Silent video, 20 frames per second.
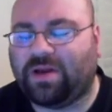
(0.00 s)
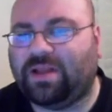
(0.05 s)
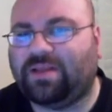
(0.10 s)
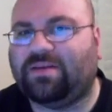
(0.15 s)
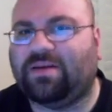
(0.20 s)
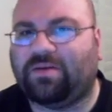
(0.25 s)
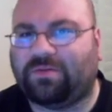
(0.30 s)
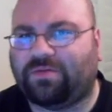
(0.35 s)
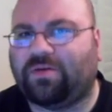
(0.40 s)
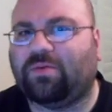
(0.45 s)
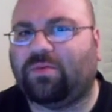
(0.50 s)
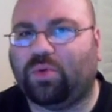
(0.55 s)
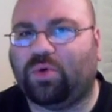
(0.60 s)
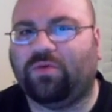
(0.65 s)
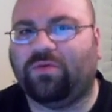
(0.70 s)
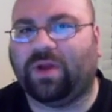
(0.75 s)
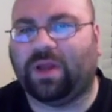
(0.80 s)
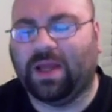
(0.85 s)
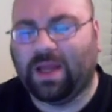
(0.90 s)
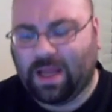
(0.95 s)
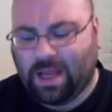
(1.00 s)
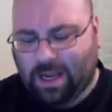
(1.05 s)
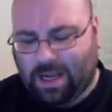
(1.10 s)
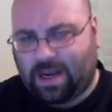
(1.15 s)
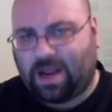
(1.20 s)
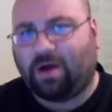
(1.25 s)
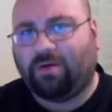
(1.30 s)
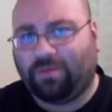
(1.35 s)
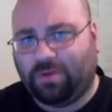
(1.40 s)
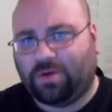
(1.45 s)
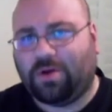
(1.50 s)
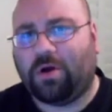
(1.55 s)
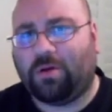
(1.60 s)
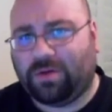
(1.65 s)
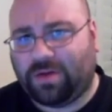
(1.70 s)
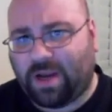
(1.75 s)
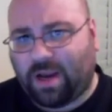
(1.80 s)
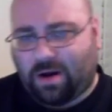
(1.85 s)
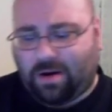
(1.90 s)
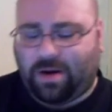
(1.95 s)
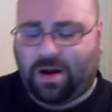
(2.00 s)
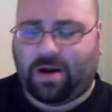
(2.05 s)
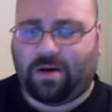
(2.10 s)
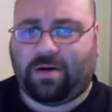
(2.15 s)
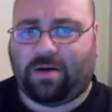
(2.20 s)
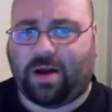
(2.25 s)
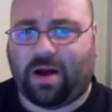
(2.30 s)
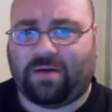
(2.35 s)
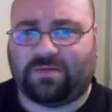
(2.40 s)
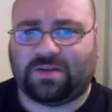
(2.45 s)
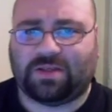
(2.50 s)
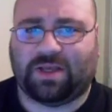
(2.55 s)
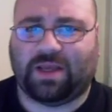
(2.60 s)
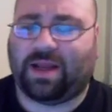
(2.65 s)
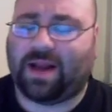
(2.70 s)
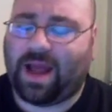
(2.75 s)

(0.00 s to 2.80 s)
different movie. Now, if you know Darren Aronofsky,